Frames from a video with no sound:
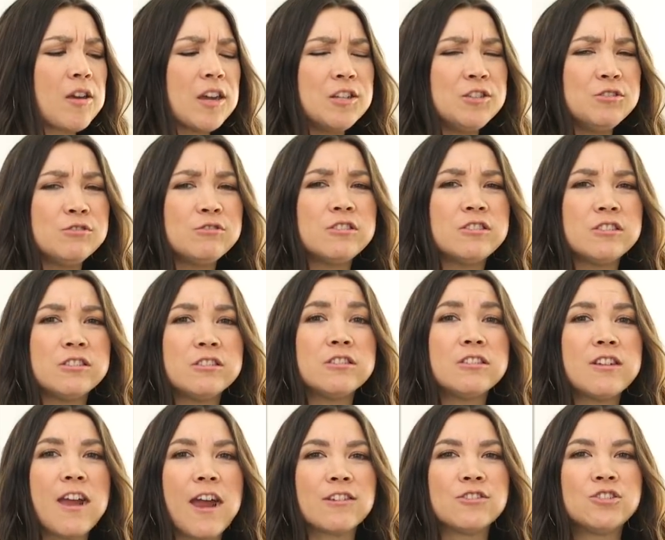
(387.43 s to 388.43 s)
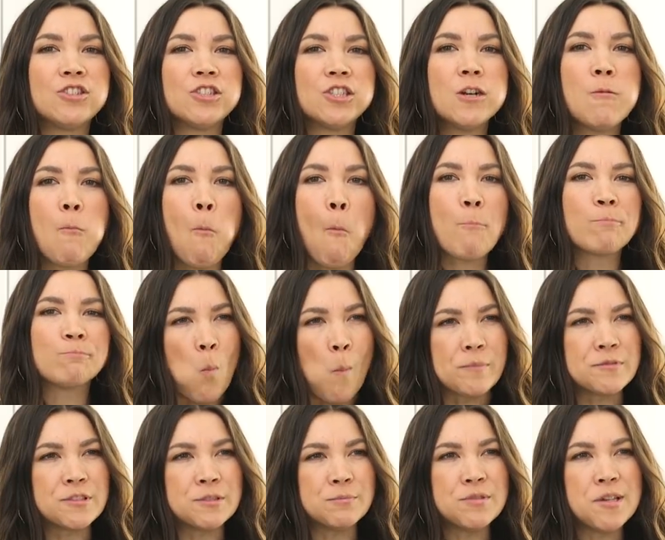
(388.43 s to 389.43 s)
you see the texture?
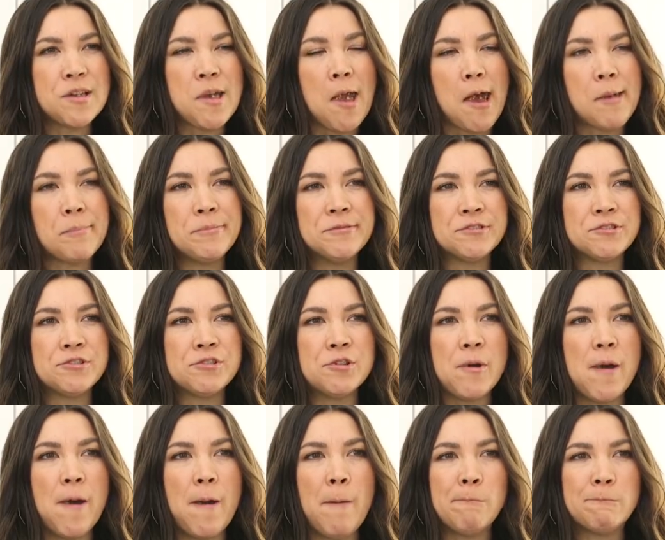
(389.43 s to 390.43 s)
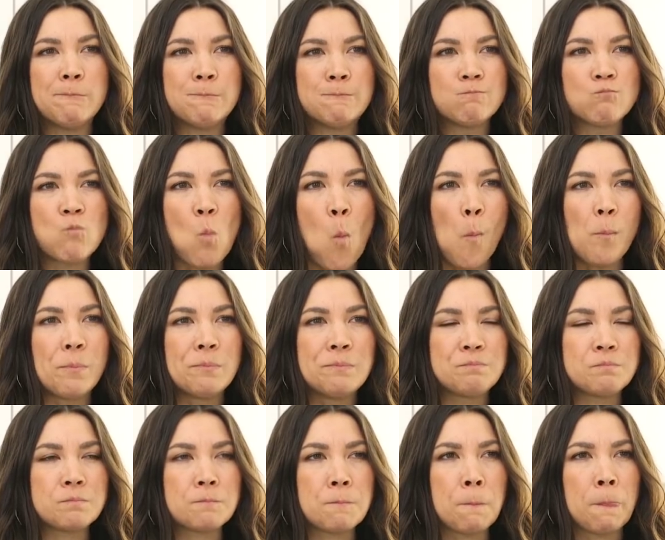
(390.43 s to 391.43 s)
Something happens to it
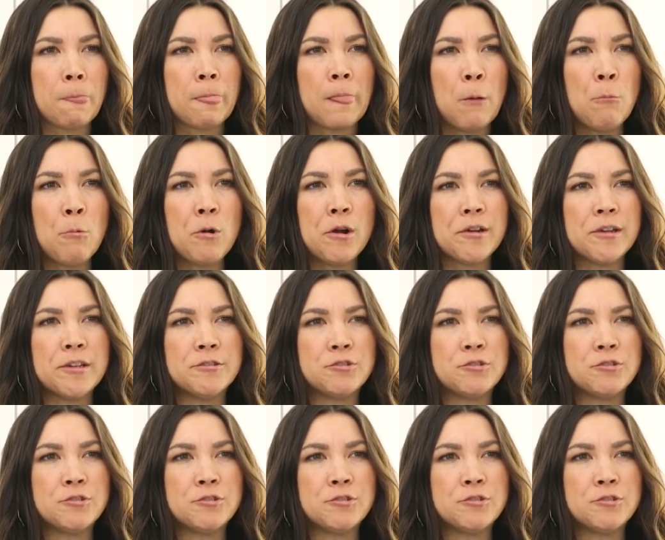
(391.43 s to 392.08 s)
where it